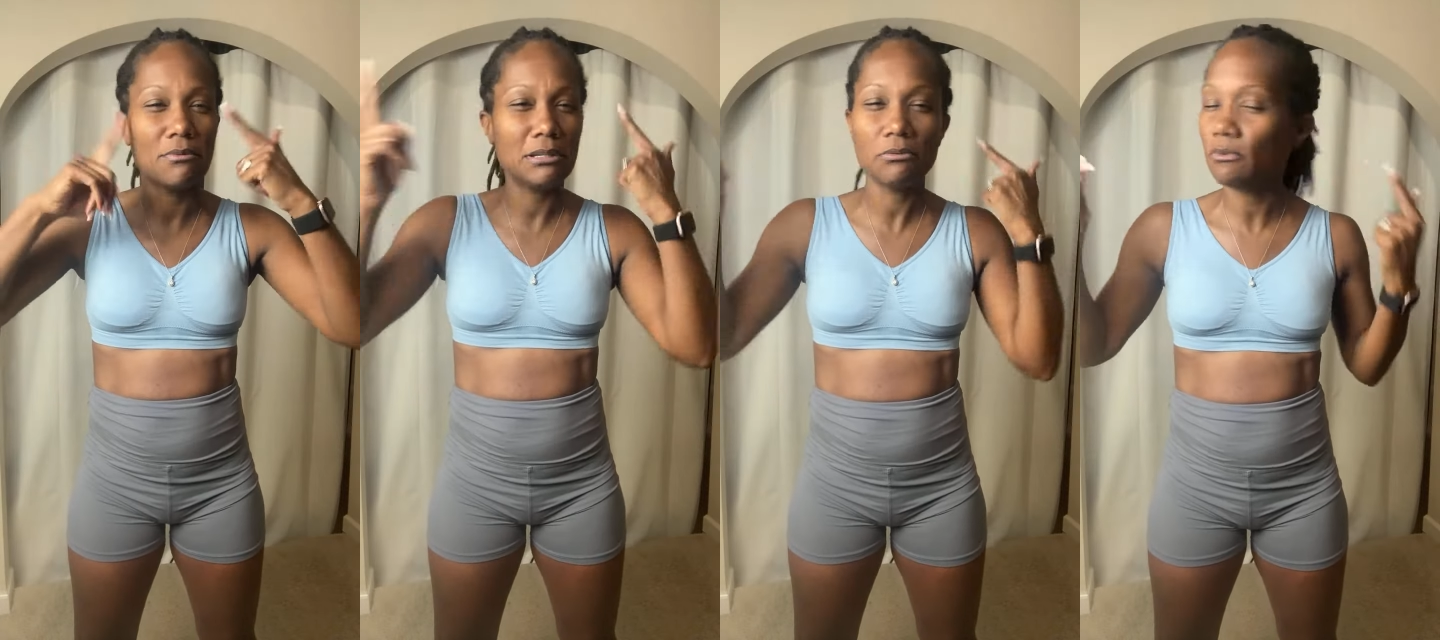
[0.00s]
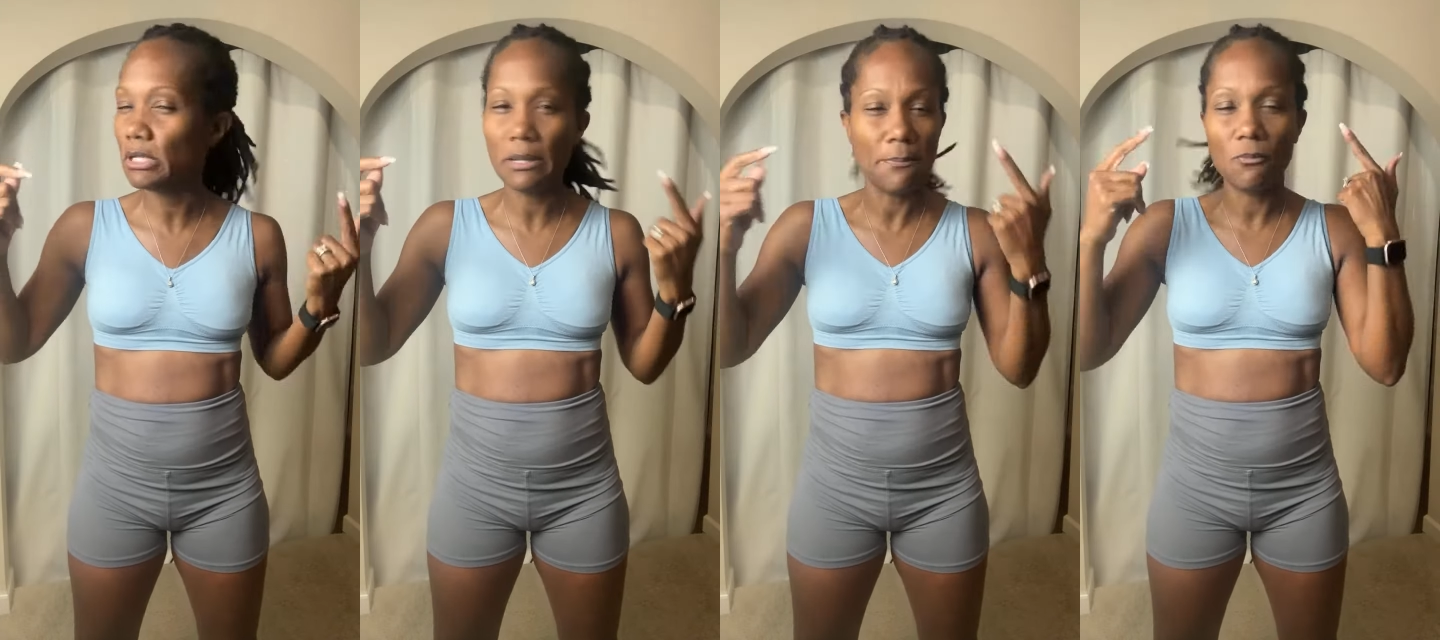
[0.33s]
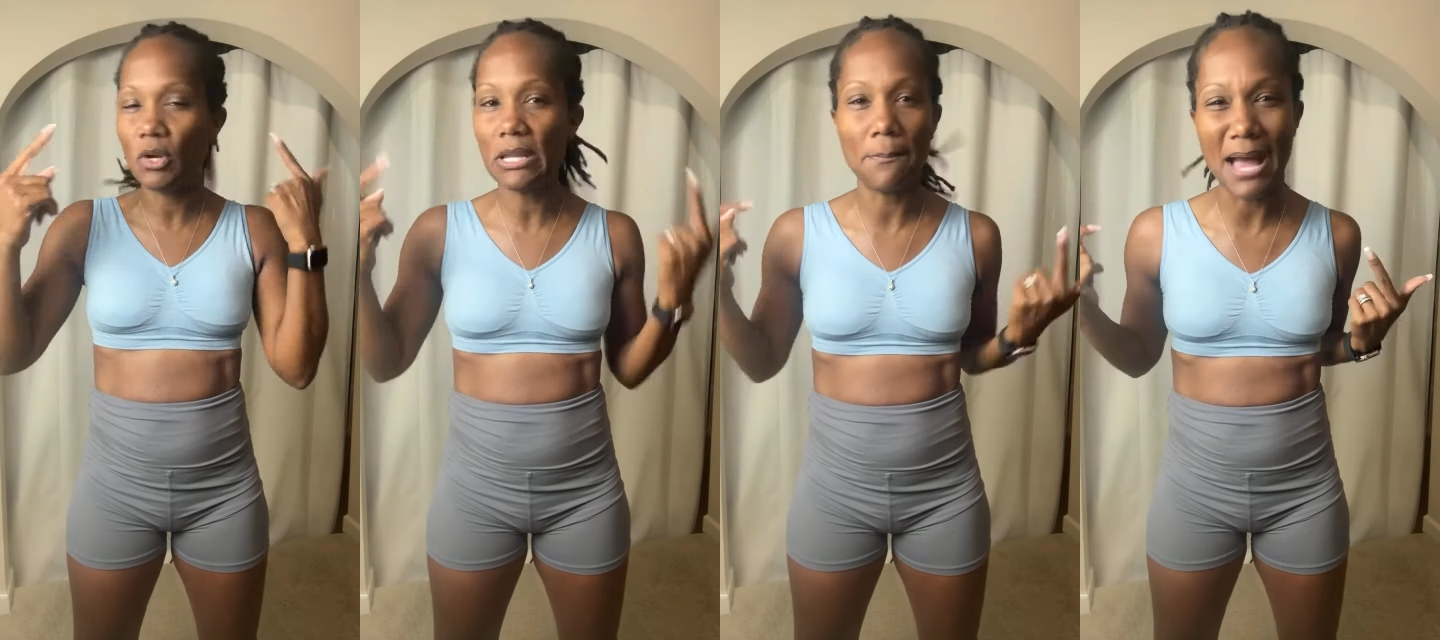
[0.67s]

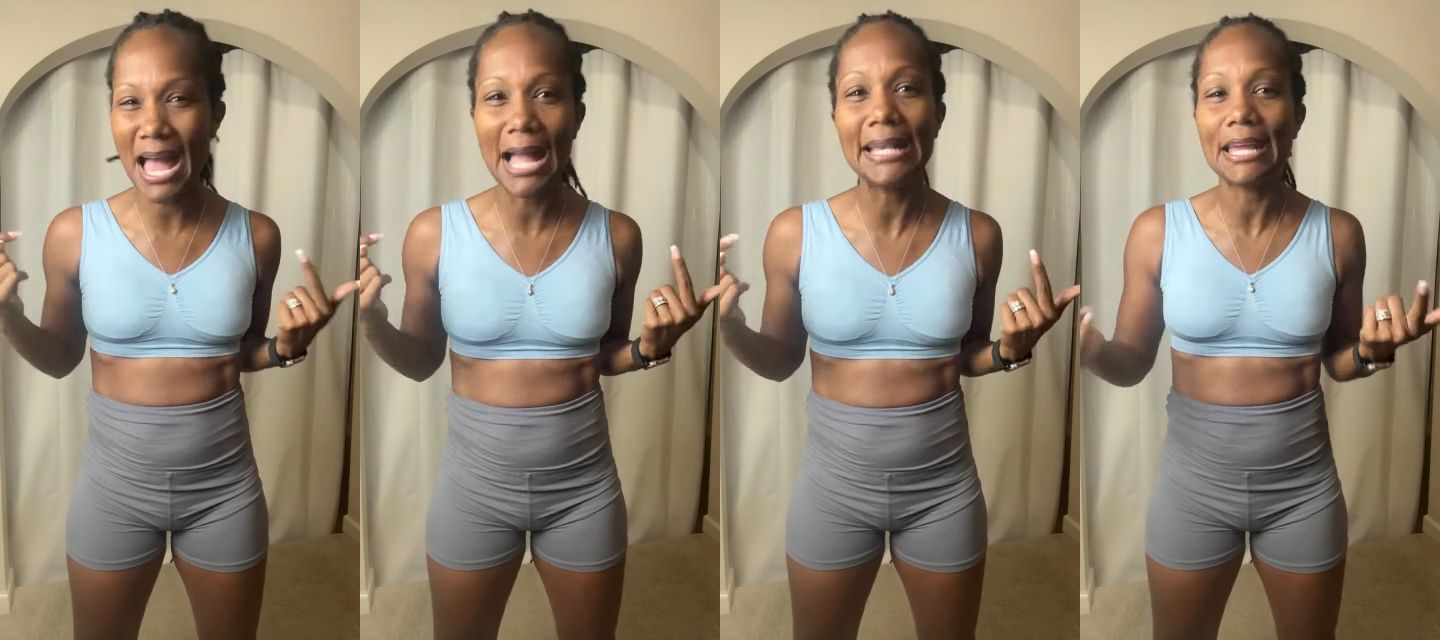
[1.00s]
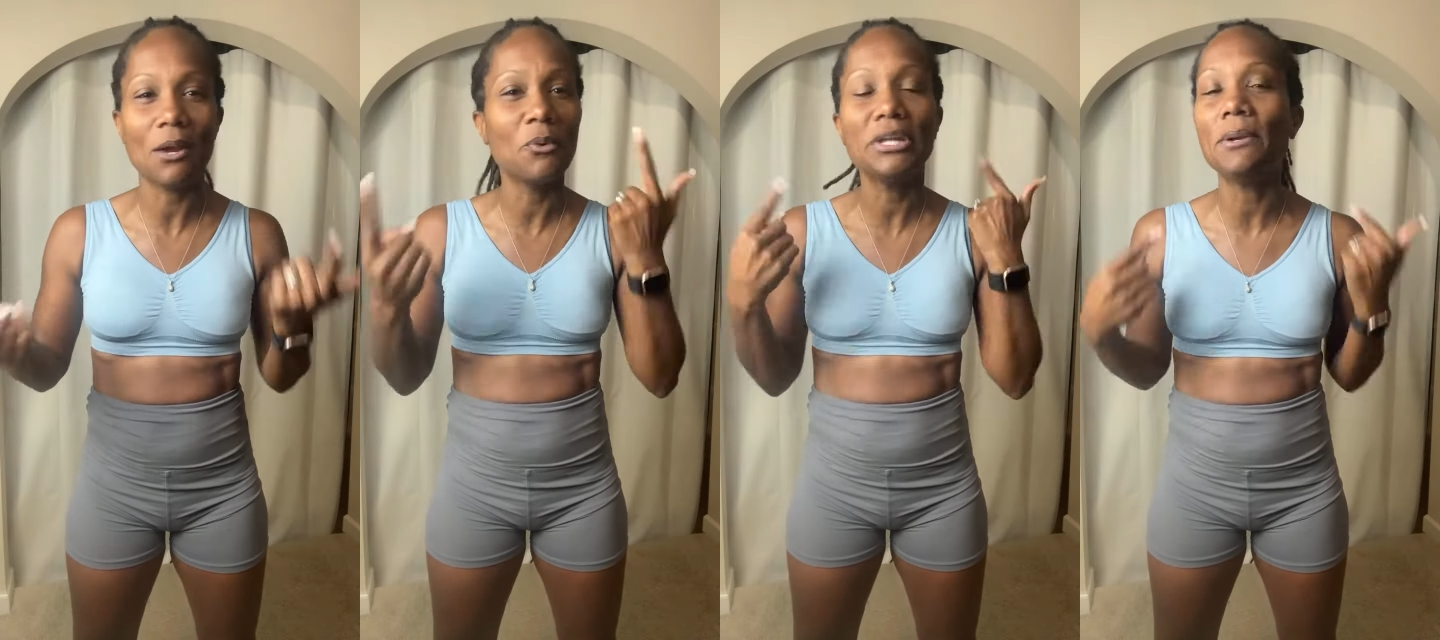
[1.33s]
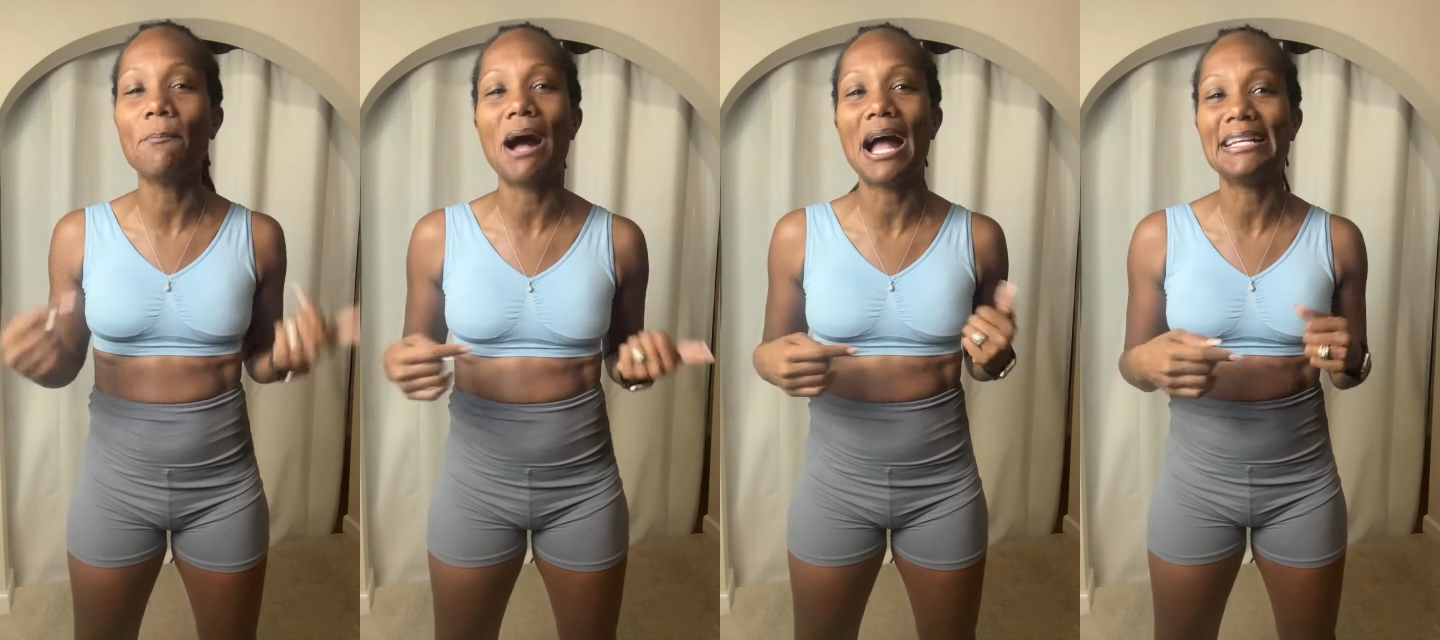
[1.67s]
Where your mind at? Where your
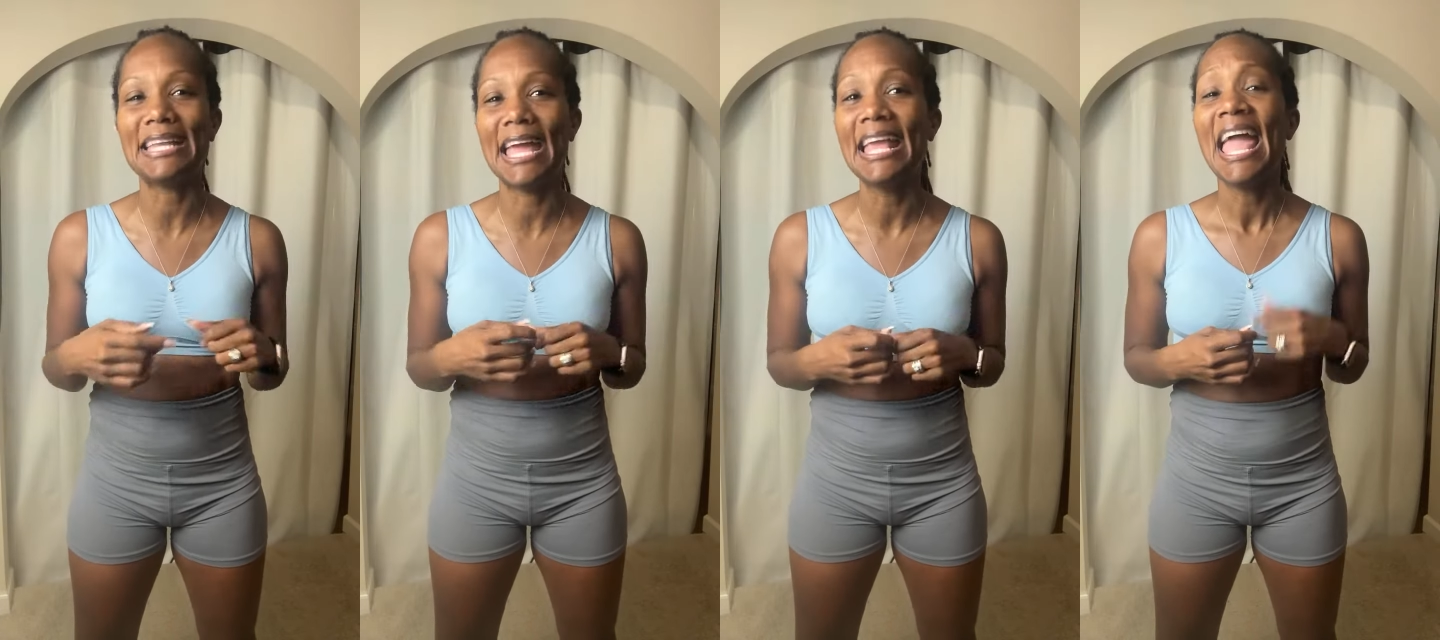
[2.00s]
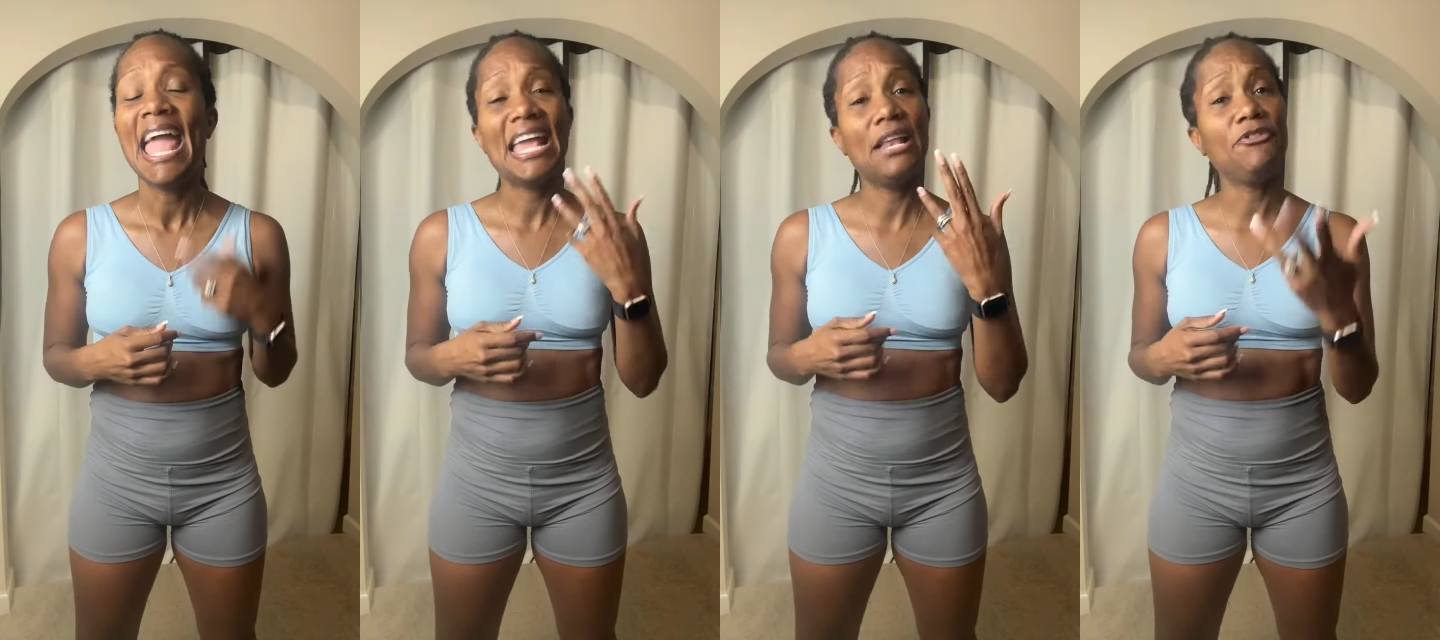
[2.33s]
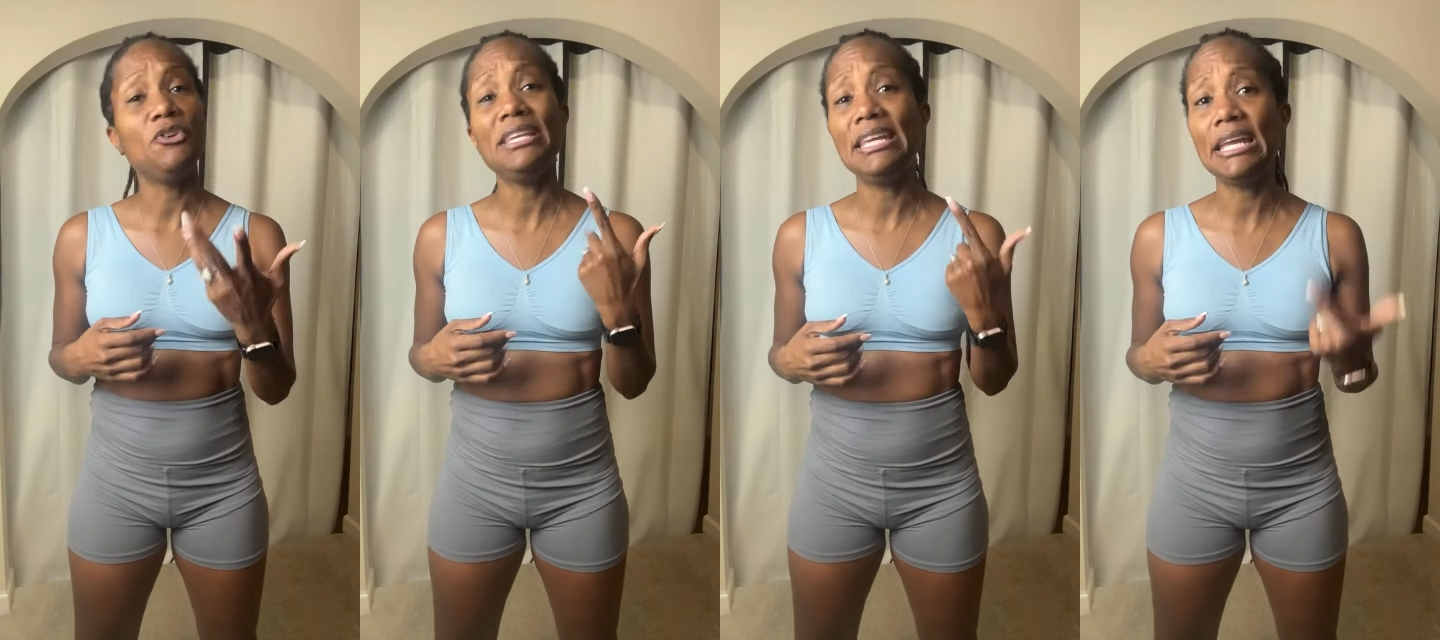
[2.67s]
mind at? And if
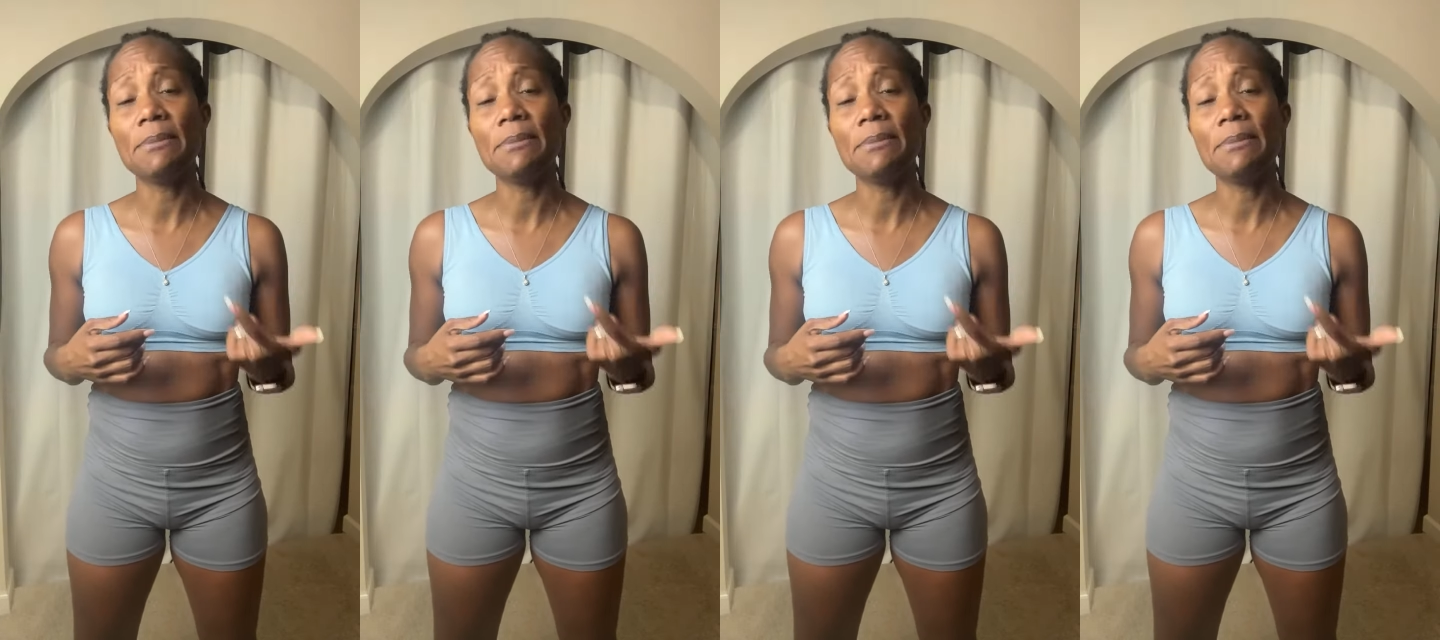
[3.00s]
you need